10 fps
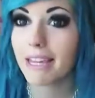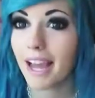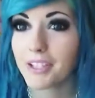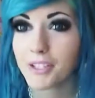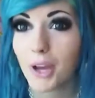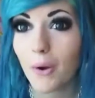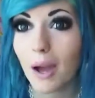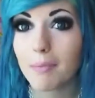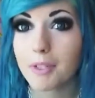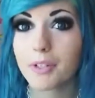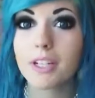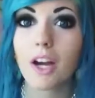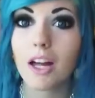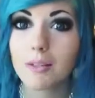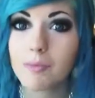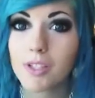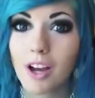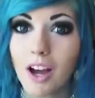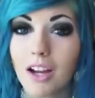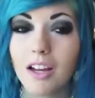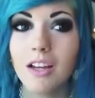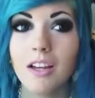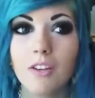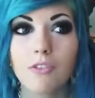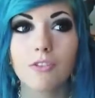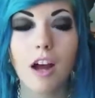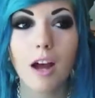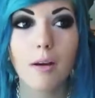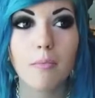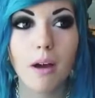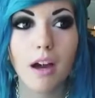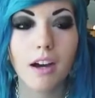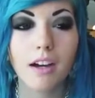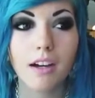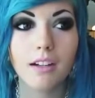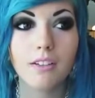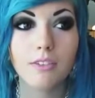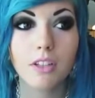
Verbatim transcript: But yeah, so I'm doing Gollum's song from uh,